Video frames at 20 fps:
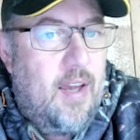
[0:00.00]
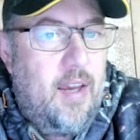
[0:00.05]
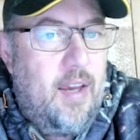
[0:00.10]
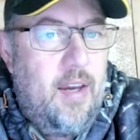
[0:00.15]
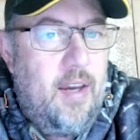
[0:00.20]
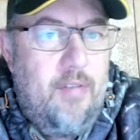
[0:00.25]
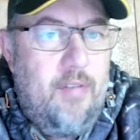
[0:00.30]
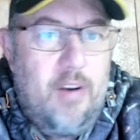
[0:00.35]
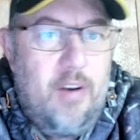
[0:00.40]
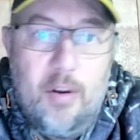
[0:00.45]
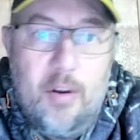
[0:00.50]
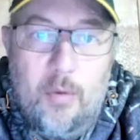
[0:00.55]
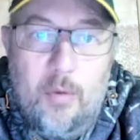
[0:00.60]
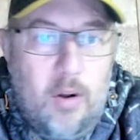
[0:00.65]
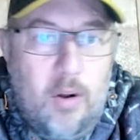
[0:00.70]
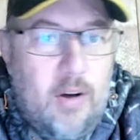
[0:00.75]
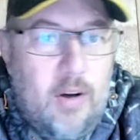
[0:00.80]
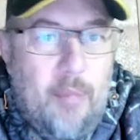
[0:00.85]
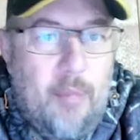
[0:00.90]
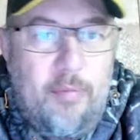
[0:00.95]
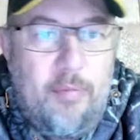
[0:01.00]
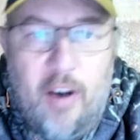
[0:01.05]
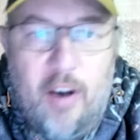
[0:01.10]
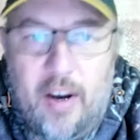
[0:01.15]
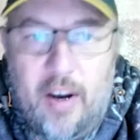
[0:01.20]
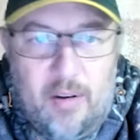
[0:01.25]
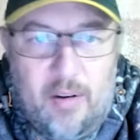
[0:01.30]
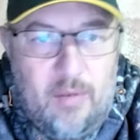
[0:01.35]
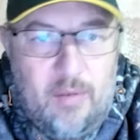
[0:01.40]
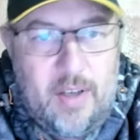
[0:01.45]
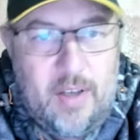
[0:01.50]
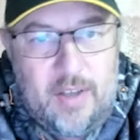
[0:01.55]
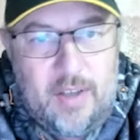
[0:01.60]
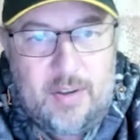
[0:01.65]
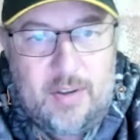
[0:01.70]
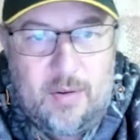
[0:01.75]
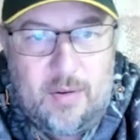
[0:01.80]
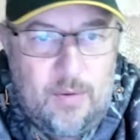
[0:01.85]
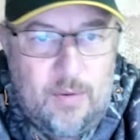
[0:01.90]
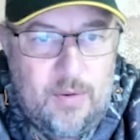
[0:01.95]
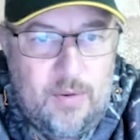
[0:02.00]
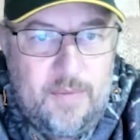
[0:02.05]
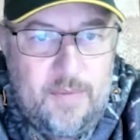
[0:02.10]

Even in the World Cup final, they scored.